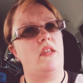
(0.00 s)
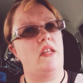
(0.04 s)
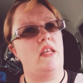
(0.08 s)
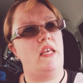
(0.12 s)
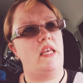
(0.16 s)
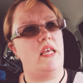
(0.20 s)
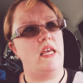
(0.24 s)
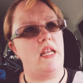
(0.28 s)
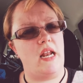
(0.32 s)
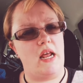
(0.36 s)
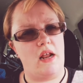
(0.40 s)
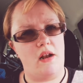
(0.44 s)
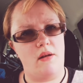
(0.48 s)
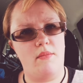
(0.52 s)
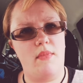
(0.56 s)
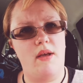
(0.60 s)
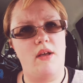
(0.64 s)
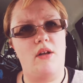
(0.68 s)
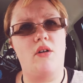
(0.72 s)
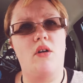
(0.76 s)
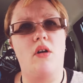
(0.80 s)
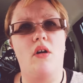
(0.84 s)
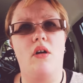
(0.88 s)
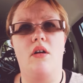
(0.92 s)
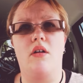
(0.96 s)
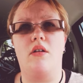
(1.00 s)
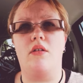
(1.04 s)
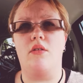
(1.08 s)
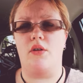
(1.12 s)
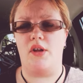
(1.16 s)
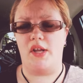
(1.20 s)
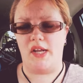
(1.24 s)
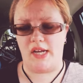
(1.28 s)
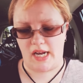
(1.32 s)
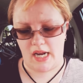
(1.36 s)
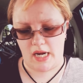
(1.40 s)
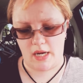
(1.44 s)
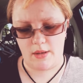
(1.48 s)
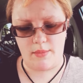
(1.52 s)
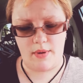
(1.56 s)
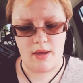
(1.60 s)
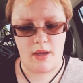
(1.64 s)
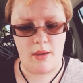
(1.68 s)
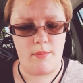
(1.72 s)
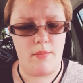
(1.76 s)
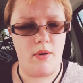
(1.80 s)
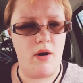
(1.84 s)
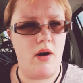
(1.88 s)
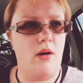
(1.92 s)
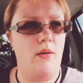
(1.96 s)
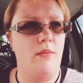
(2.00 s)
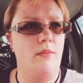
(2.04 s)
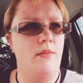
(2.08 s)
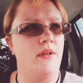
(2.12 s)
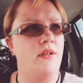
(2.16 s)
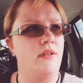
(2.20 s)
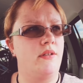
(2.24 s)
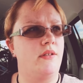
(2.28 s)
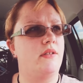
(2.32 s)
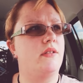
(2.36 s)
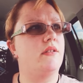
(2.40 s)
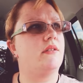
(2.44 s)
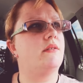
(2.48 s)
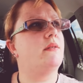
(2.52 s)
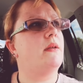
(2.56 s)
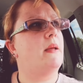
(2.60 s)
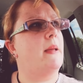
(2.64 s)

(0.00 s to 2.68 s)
get out of my car or get out of my apartment